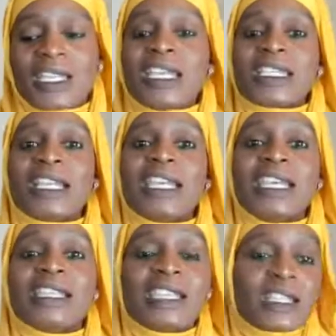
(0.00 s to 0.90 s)
and he said,
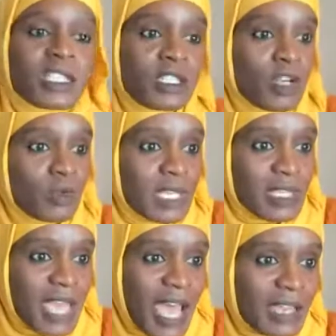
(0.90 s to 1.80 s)
eat this and don't
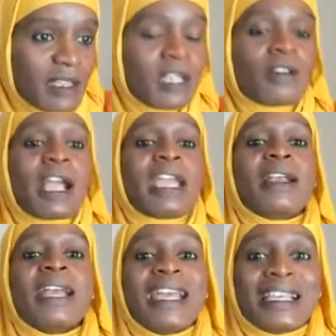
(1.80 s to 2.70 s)
eat that,
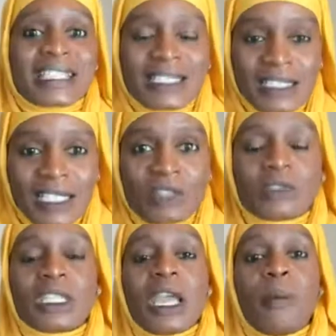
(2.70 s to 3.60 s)
right? It's
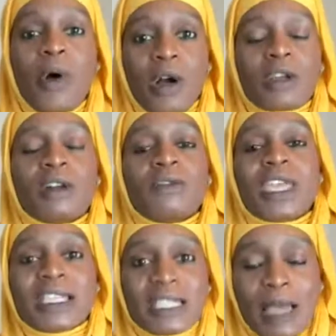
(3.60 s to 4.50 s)
literally a part of
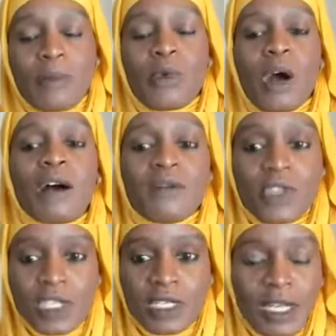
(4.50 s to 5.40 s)
the example of
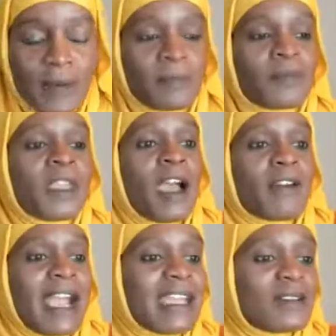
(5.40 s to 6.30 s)
the sunnah. All
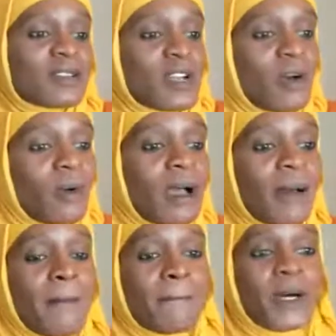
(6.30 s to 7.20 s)
right, so
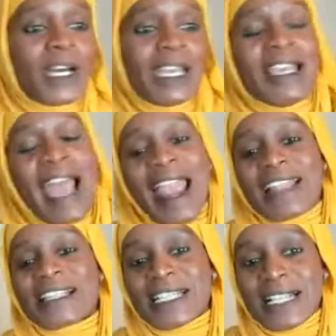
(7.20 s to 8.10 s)
putting that
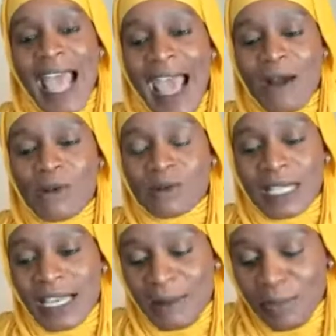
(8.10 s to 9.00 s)
out
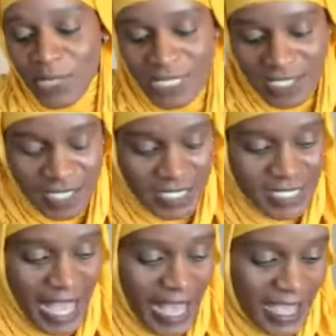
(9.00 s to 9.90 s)
and I'm putting it to the
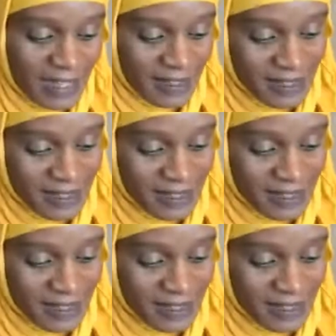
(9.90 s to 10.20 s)
side.